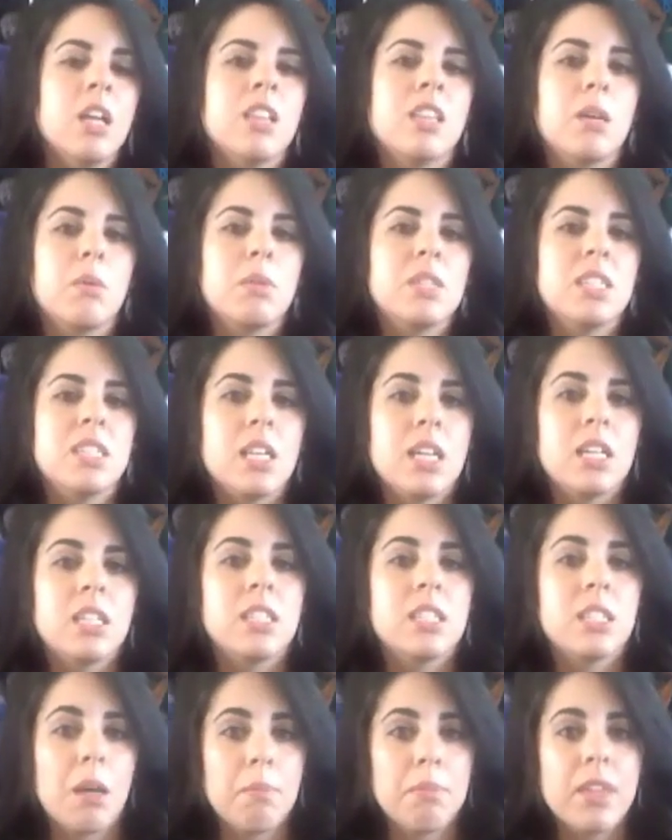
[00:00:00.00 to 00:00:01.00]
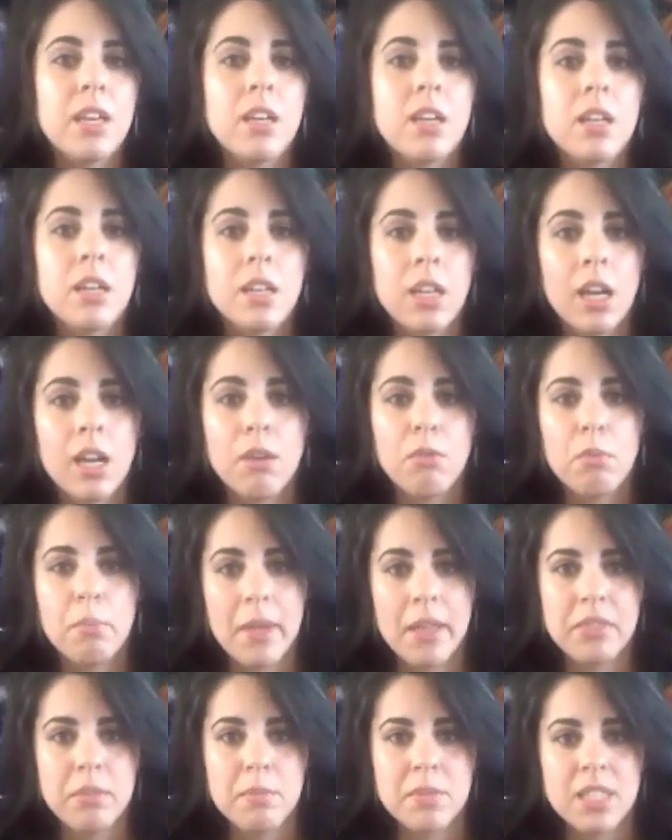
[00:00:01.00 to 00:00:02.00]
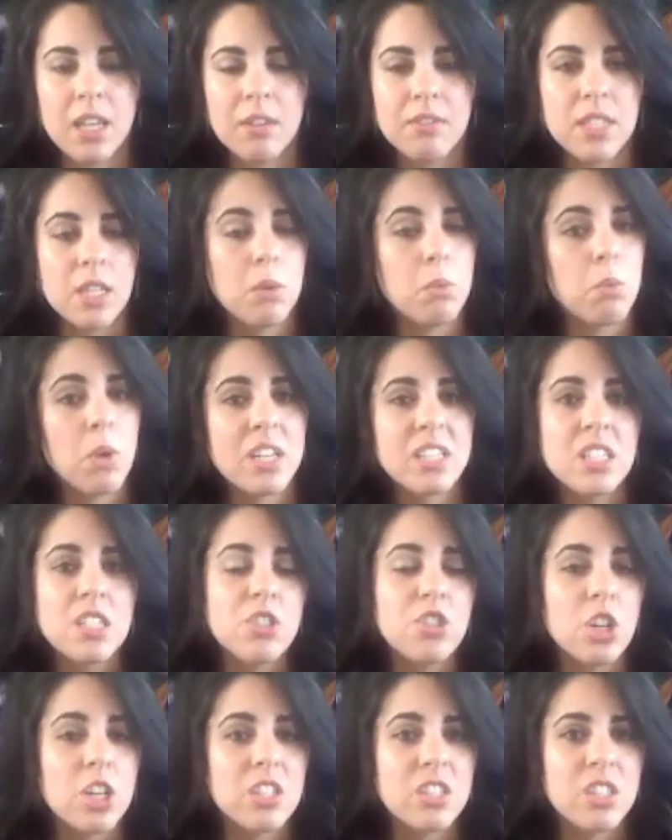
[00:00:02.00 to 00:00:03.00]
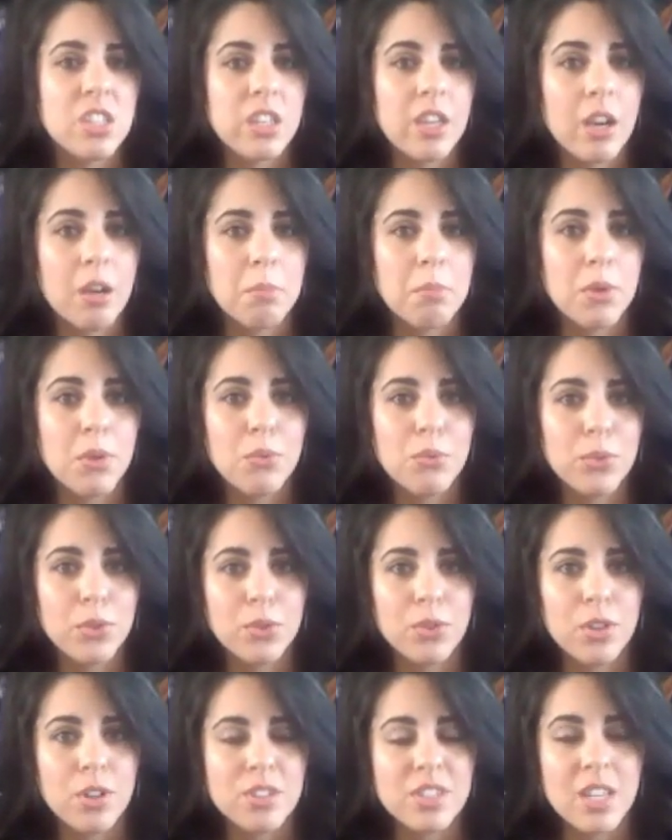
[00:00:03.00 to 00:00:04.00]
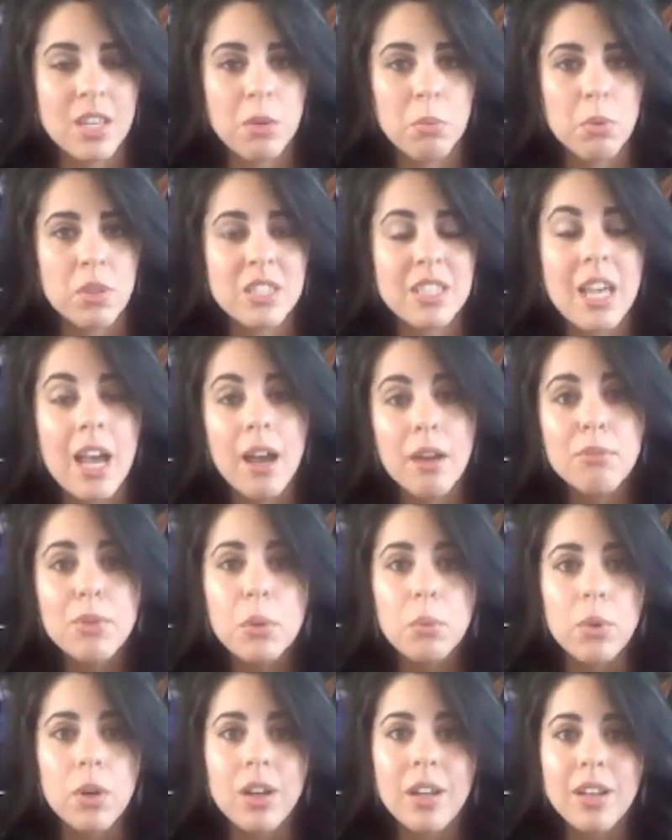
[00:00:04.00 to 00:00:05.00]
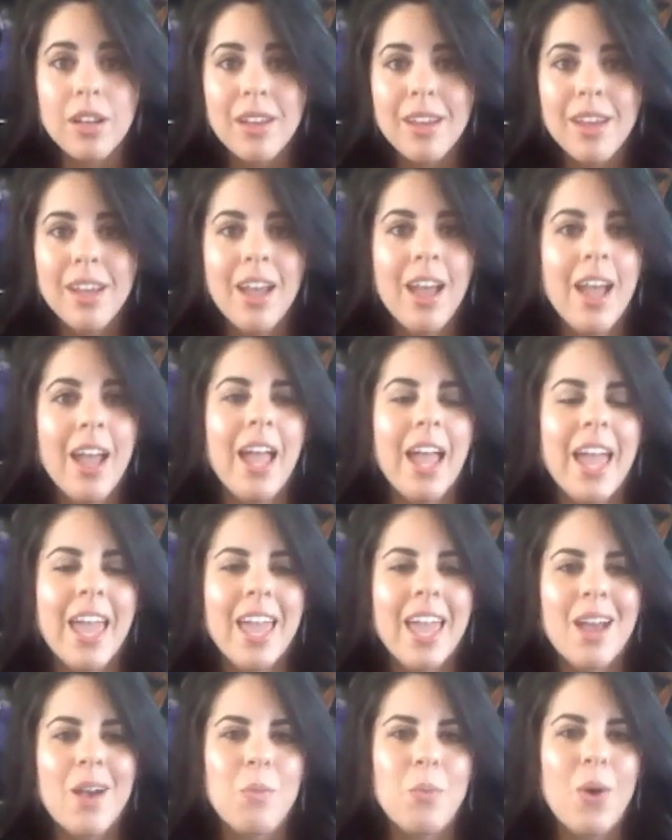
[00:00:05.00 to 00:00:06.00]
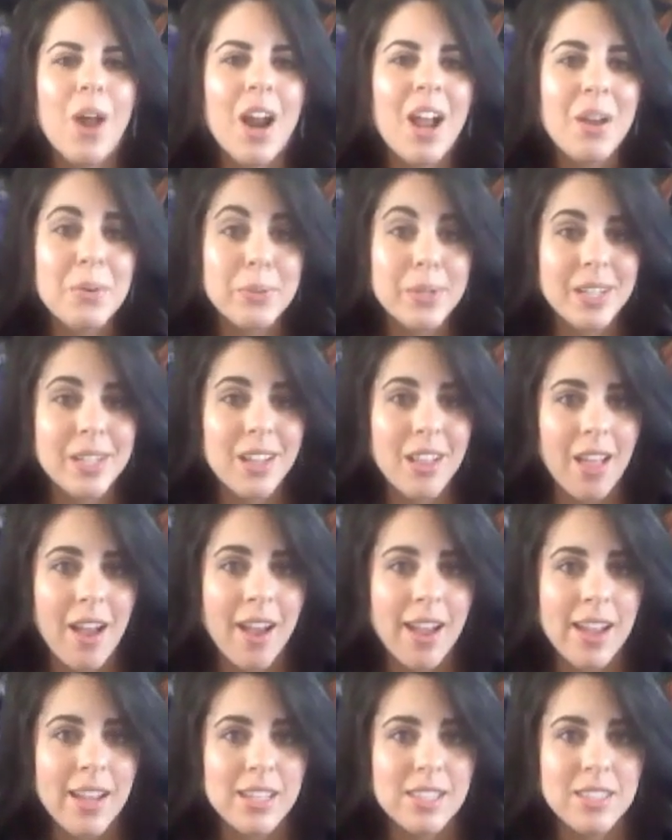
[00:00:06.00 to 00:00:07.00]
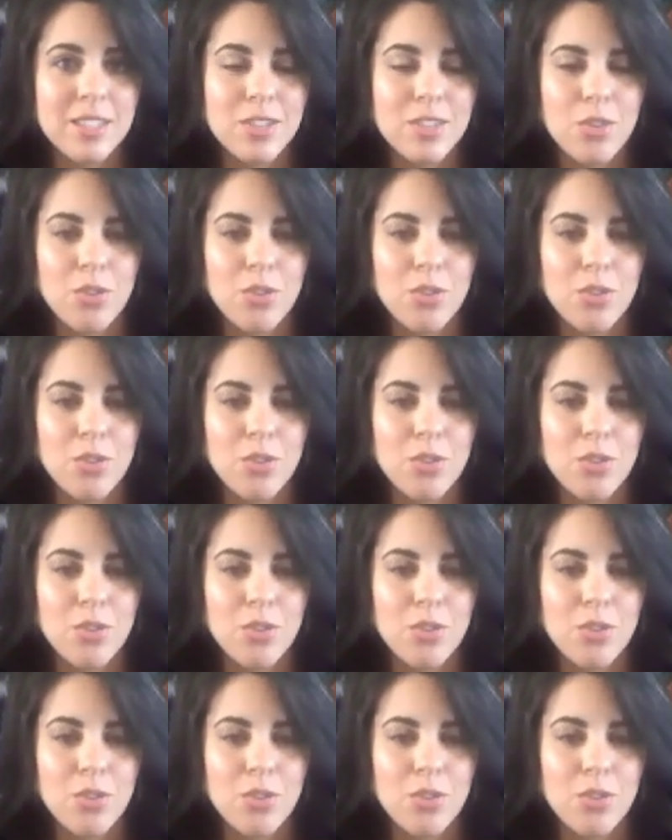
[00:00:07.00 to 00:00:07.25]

They would say something negative about themselves, and it wasn't just the young, beautiful girls, it was everyone. And what I realized